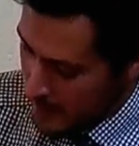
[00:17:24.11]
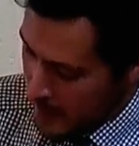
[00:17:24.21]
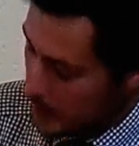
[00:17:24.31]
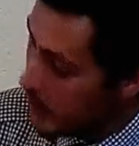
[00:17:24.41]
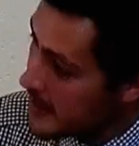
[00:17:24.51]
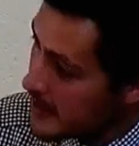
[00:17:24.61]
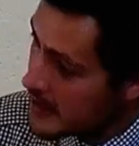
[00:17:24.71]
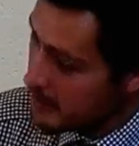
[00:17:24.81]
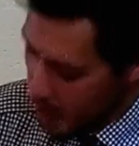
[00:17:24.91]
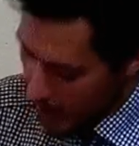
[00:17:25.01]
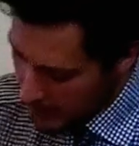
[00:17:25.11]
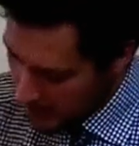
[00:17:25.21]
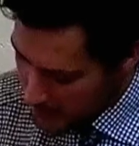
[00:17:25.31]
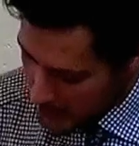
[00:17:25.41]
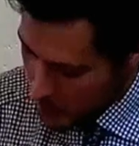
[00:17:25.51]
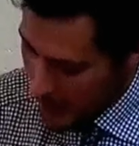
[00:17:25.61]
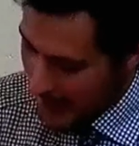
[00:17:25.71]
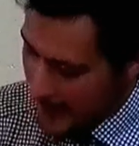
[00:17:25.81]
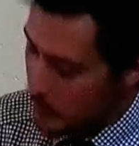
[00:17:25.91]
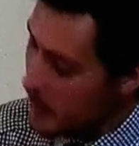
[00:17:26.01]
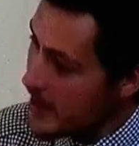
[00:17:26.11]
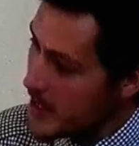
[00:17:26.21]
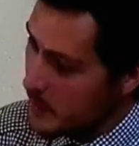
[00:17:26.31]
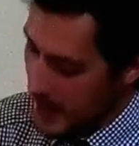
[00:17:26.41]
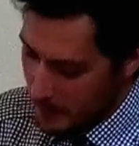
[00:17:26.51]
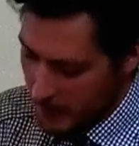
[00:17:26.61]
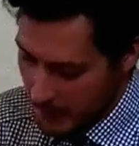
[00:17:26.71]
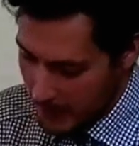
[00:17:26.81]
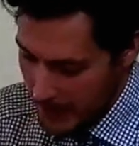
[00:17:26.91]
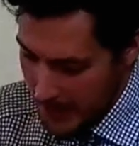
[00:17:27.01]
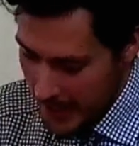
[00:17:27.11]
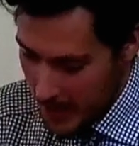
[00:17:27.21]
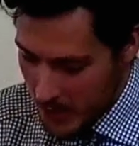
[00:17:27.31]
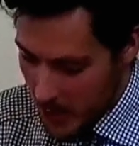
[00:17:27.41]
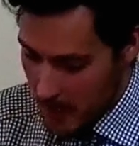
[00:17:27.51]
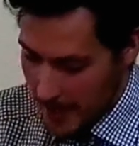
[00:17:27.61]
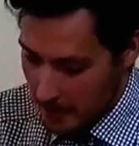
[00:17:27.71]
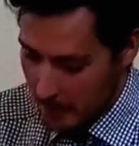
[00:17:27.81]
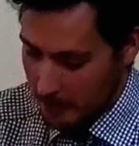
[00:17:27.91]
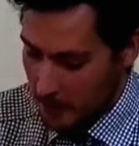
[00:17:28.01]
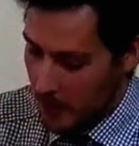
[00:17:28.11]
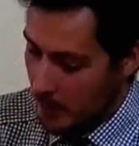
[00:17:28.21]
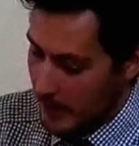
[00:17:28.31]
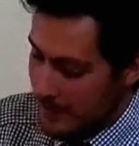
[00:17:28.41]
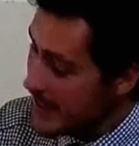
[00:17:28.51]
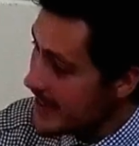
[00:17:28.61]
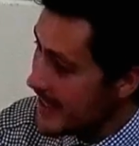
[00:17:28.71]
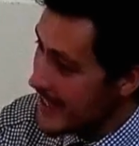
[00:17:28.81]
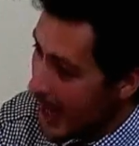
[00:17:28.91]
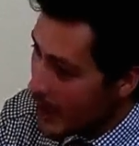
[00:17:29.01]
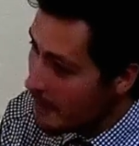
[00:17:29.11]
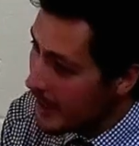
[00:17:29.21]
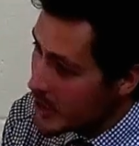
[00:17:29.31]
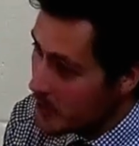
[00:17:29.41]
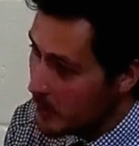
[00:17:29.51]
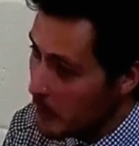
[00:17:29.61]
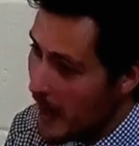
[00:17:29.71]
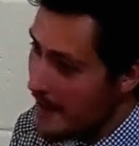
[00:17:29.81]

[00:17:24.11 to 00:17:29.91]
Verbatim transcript: The presence of God come to dwell in and with his people in a new, never before, previously unimaginable way.